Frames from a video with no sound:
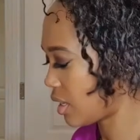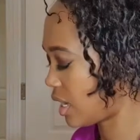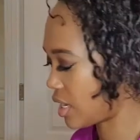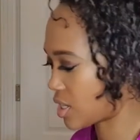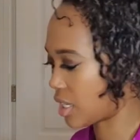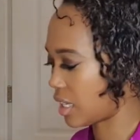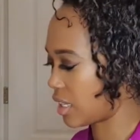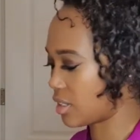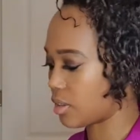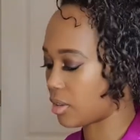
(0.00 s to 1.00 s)

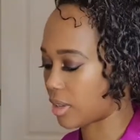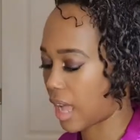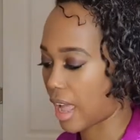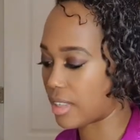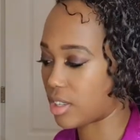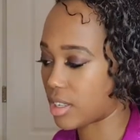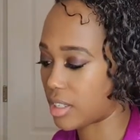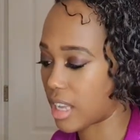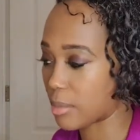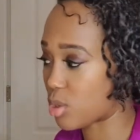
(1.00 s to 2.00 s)
Actually, as you can
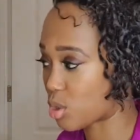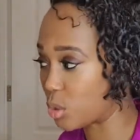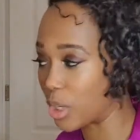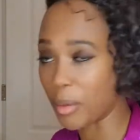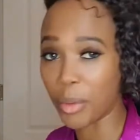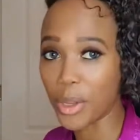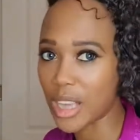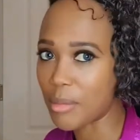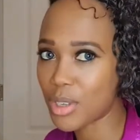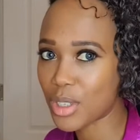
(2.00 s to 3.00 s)
see, I'm stalling because
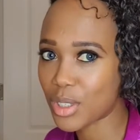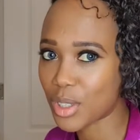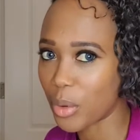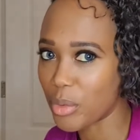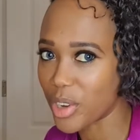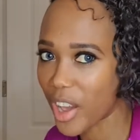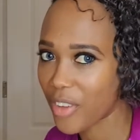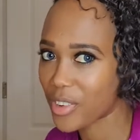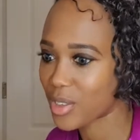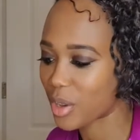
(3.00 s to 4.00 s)
I'm just so
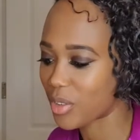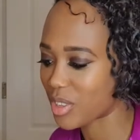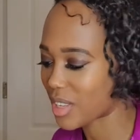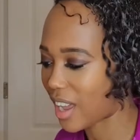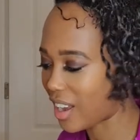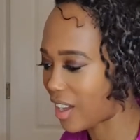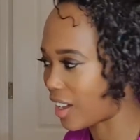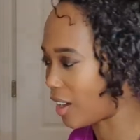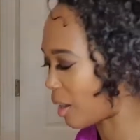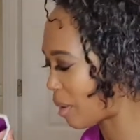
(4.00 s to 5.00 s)
nervous over this
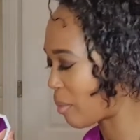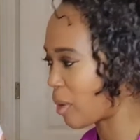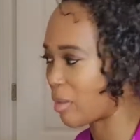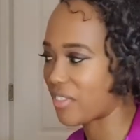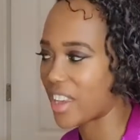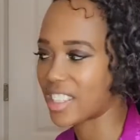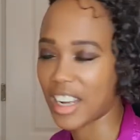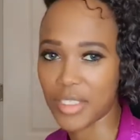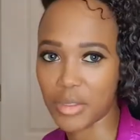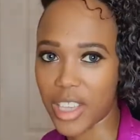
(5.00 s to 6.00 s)
highlighter. I might put it on my face and
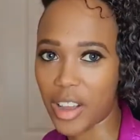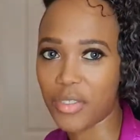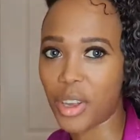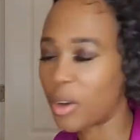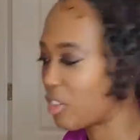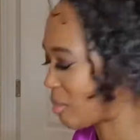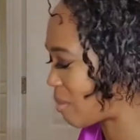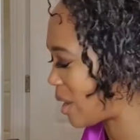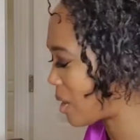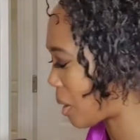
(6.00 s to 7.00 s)
have to take off the whole of my
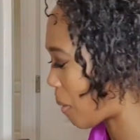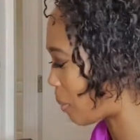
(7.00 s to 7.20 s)
makeup